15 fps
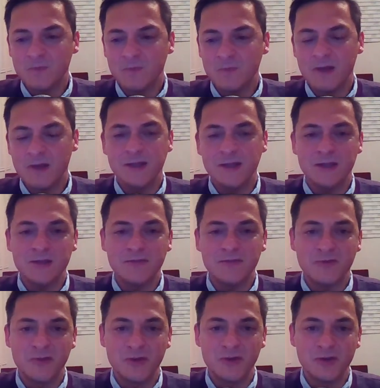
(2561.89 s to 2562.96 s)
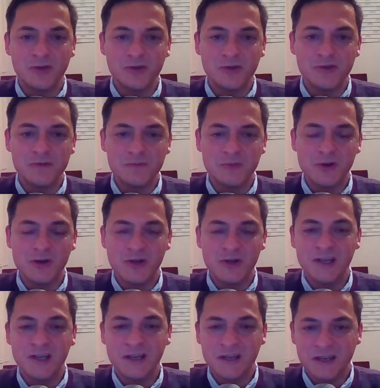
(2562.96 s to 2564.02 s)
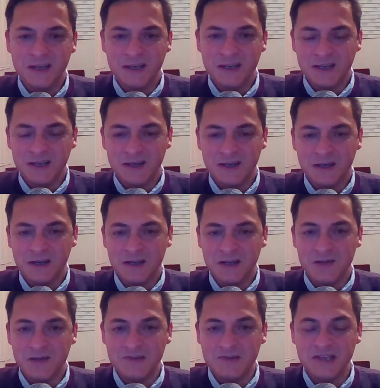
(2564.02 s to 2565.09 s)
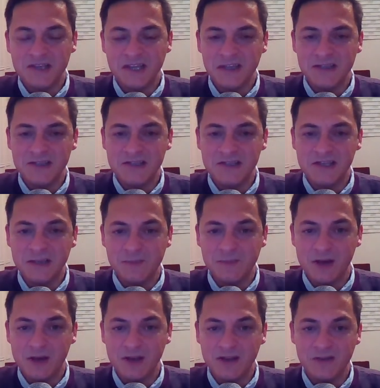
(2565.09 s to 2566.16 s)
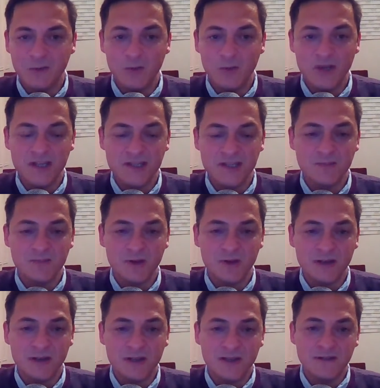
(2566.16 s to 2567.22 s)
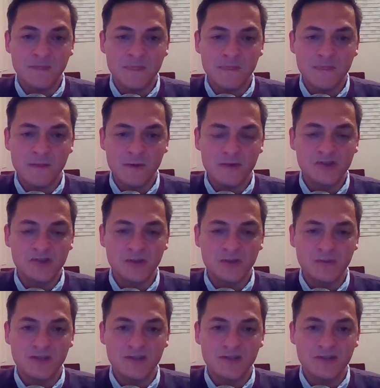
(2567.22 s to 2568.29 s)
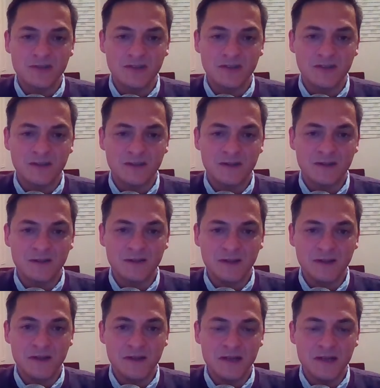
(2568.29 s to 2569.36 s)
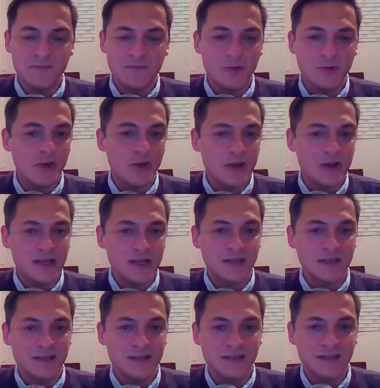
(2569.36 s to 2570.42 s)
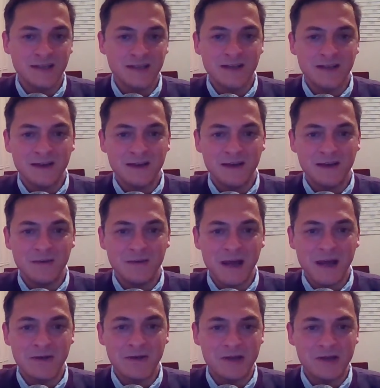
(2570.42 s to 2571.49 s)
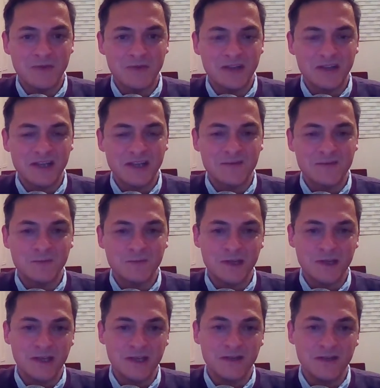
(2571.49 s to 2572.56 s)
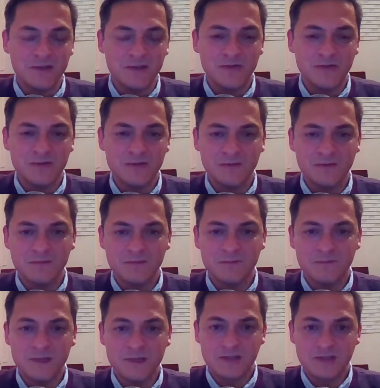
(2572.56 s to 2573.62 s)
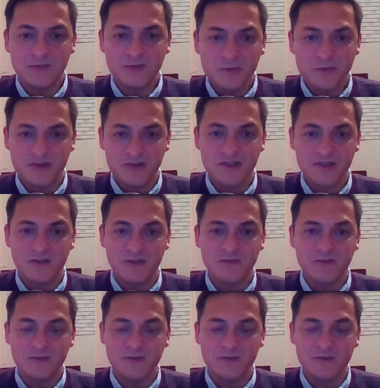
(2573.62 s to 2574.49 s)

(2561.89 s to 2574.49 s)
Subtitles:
Bet enough that you can buy a cup of tea and a sticky bun if it wins, but not so much that in the more likely outcome that it gets beat, you're pissed off with yourself.